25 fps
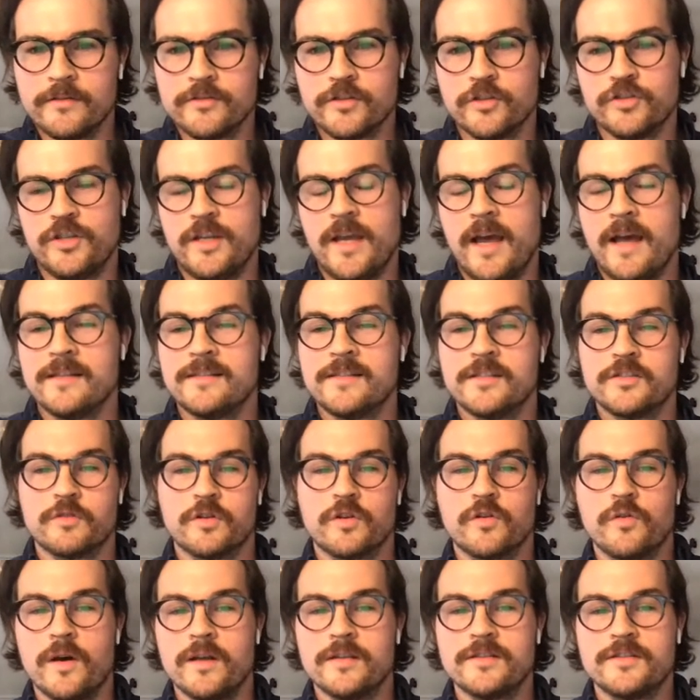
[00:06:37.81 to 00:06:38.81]
so she adds this
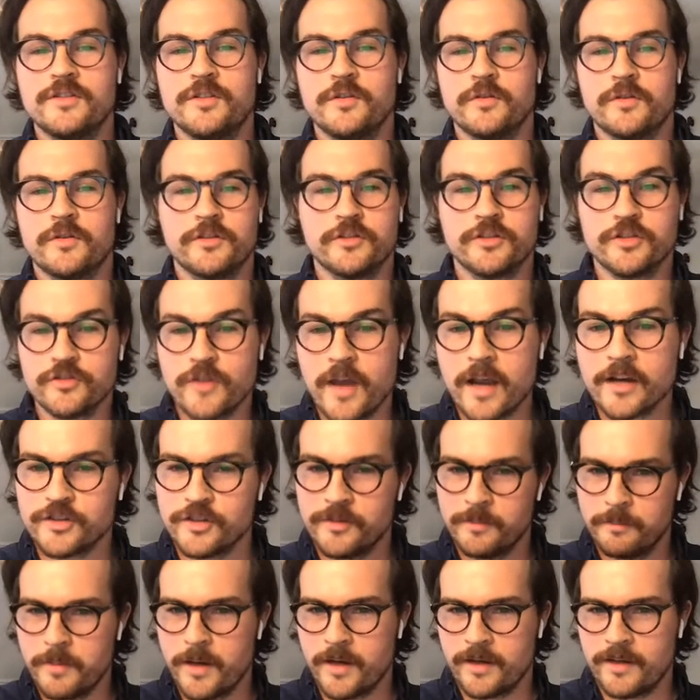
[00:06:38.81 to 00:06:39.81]
request to her
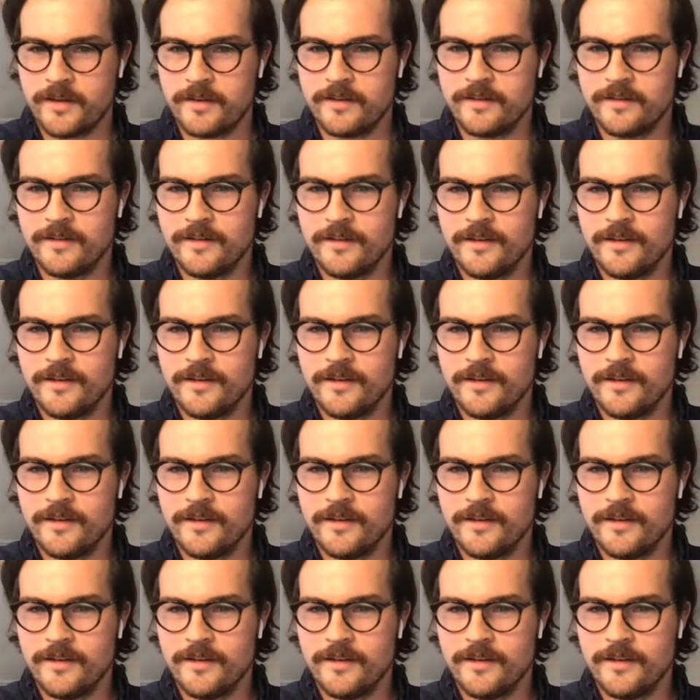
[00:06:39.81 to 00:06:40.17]
distraction bucket.